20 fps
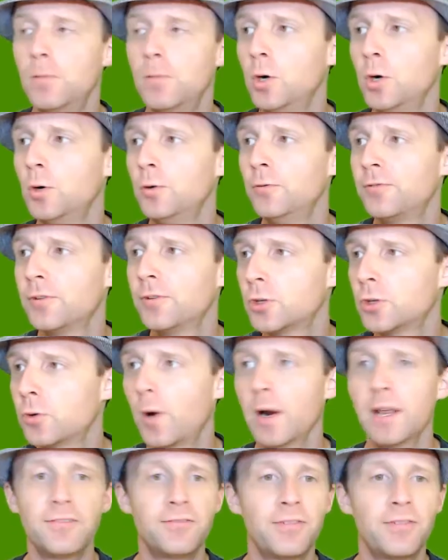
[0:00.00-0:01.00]
move
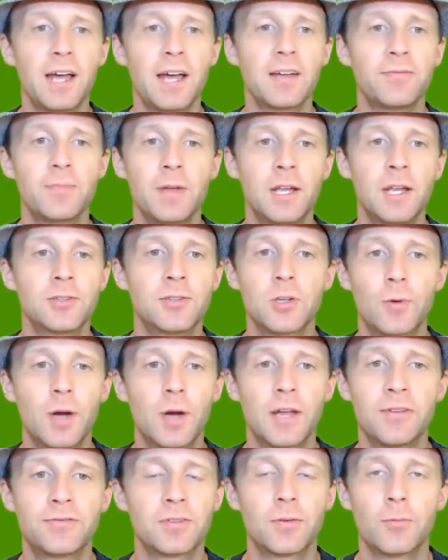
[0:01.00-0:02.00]
25 minutes
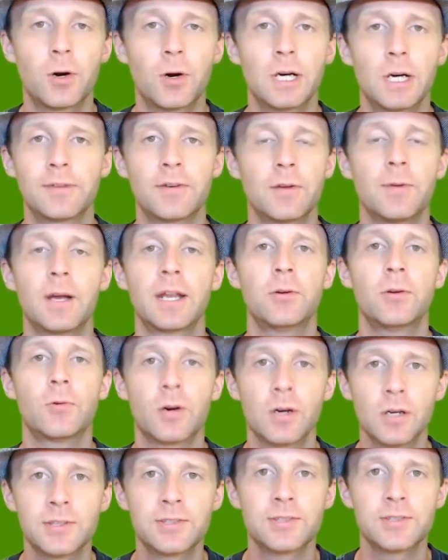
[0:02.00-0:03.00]
away from where everybody
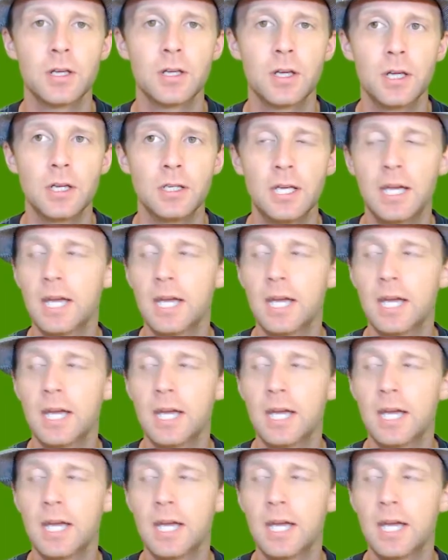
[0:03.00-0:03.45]
works